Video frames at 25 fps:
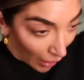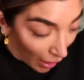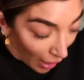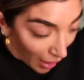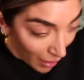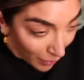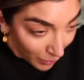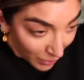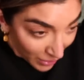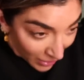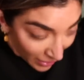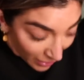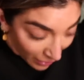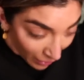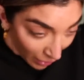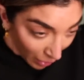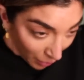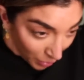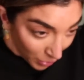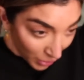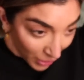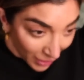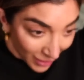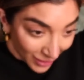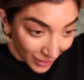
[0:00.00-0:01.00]
that I was in a
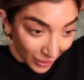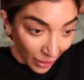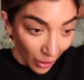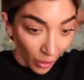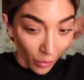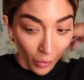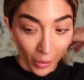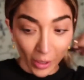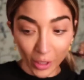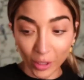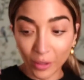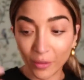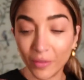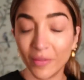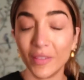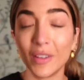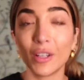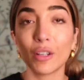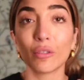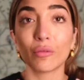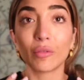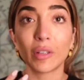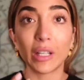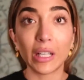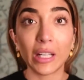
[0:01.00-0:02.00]
couple years ago where you
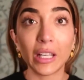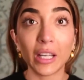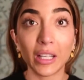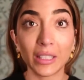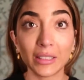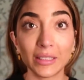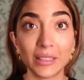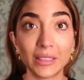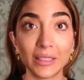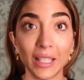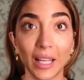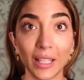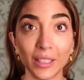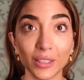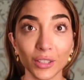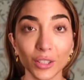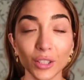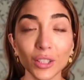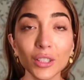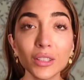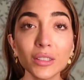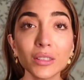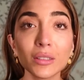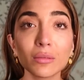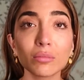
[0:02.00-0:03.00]
feel really
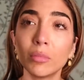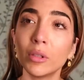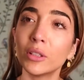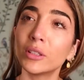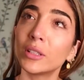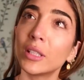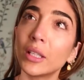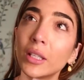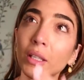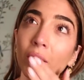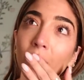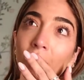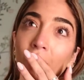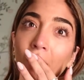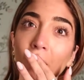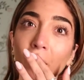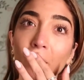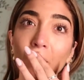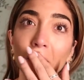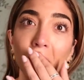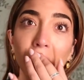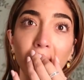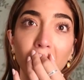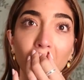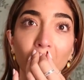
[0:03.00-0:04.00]
unsettled, was it a year
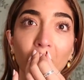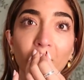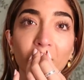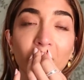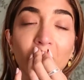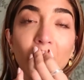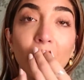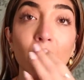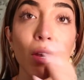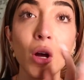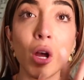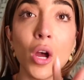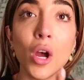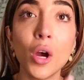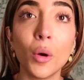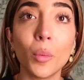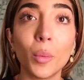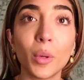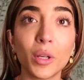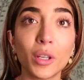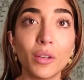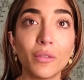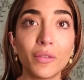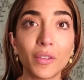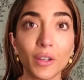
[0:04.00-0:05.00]
ago, a year and a half ago,
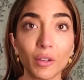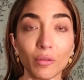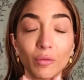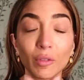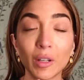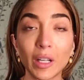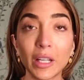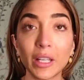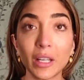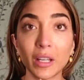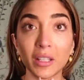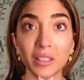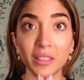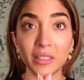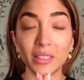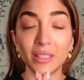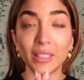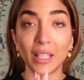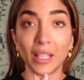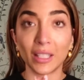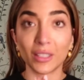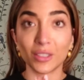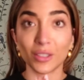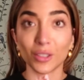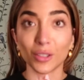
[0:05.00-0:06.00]
where you feel really
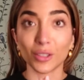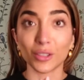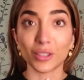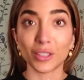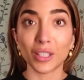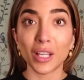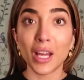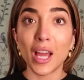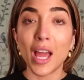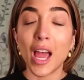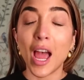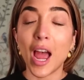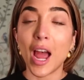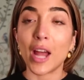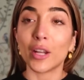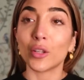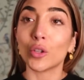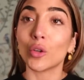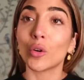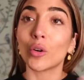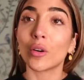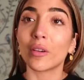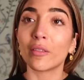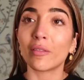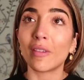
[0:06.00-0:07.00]
unsettled
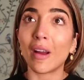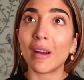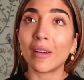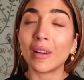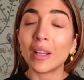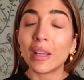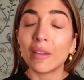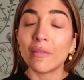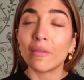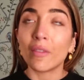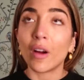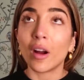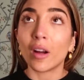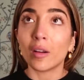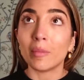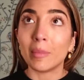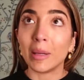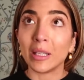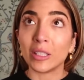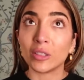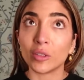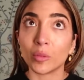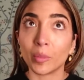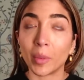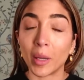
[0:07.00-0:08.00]
and you're a very
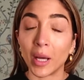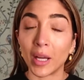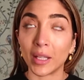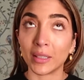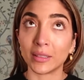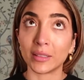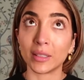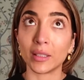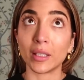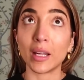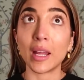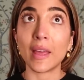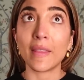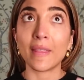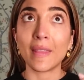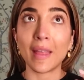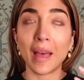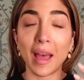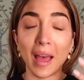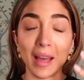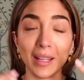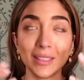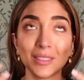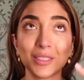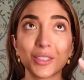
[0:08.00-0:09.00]
environmental person in
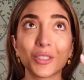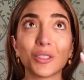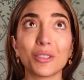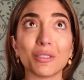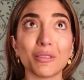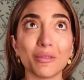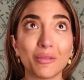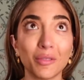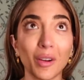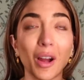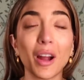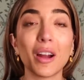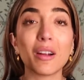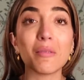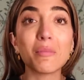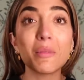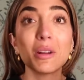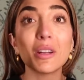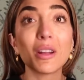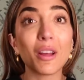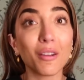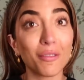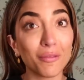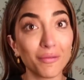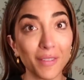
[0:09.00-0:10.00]
that your
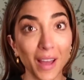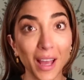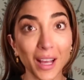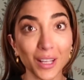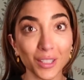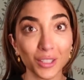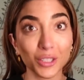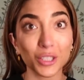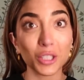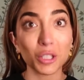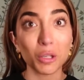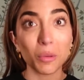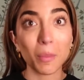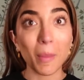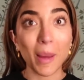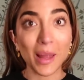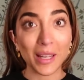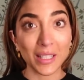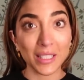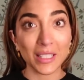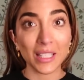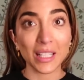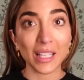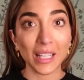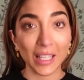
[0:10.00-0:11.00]
environment affects you
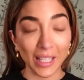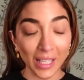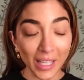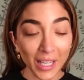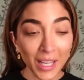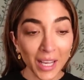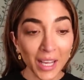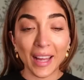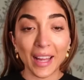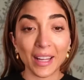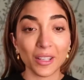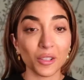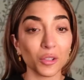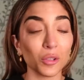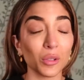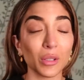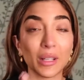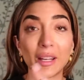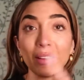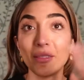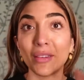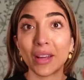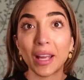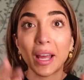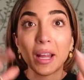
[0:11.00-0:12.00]
mentally and
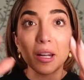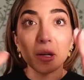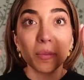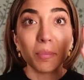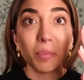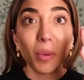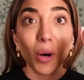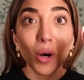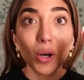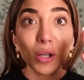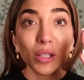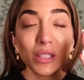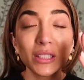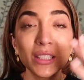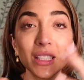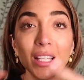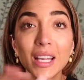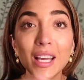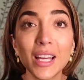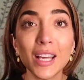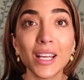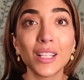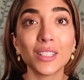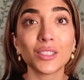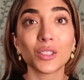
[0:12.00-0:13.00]
you're living out of
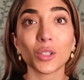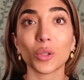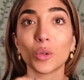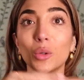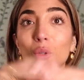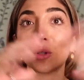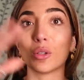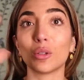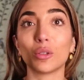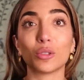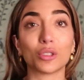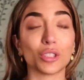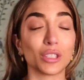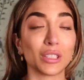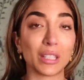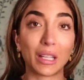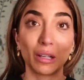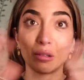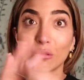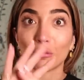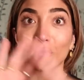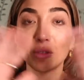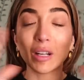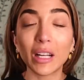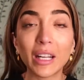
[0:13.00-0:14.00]
boxes or you're just
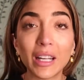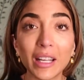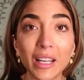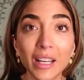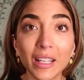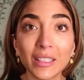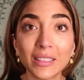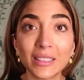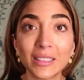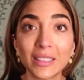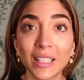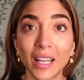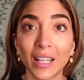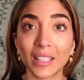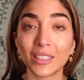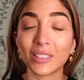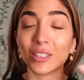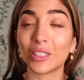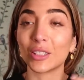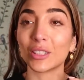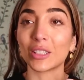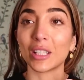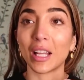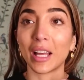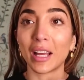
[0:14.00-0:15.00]
like really
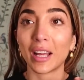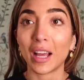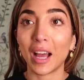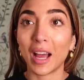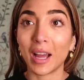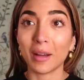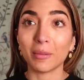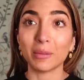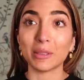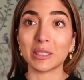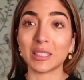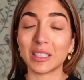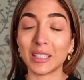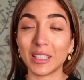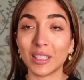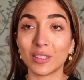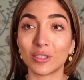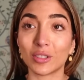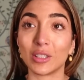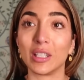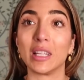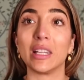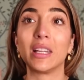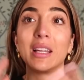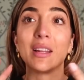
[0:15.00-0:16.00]
unsettled, like I was
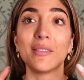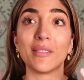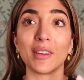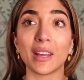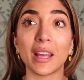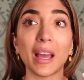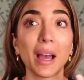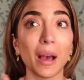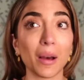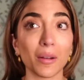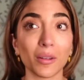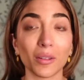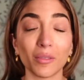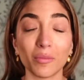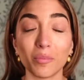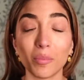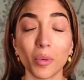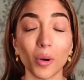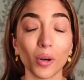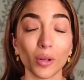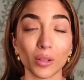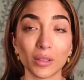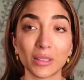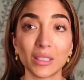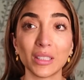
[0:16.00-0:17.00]
literally living out of
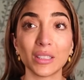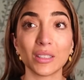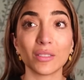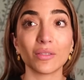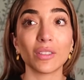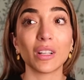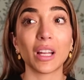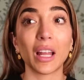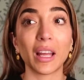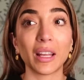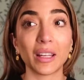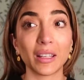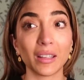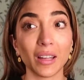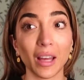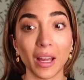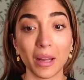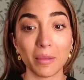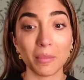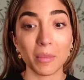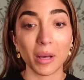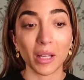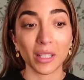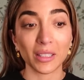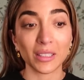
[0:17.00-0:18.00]
boxes for like
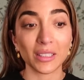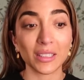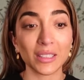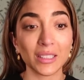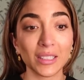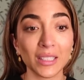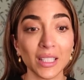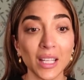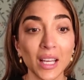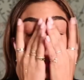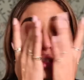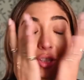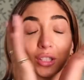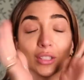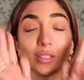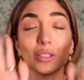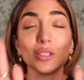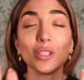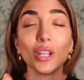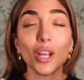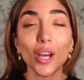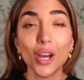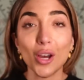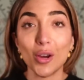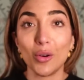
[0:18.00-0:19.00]
nine months, just
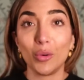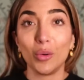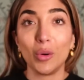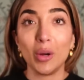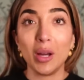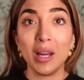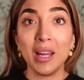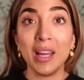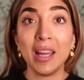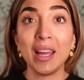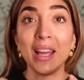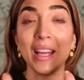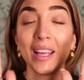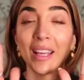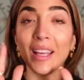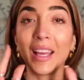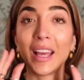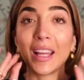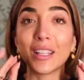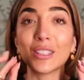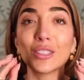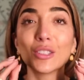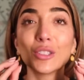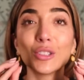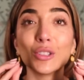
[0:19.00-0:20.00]
know it
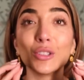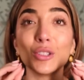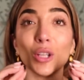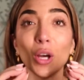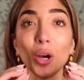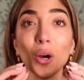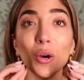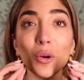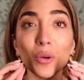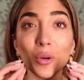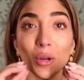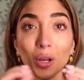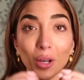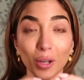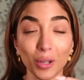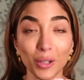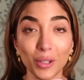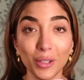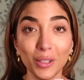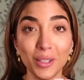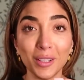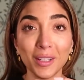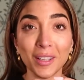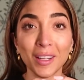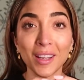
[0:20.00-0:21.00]
gets so
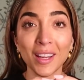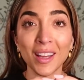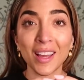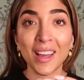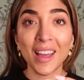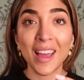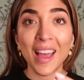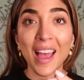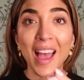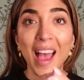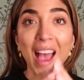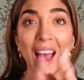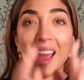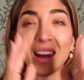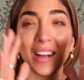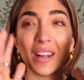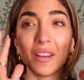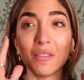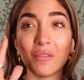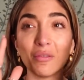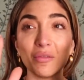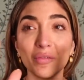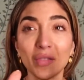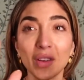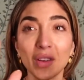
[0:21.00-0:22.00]
good and it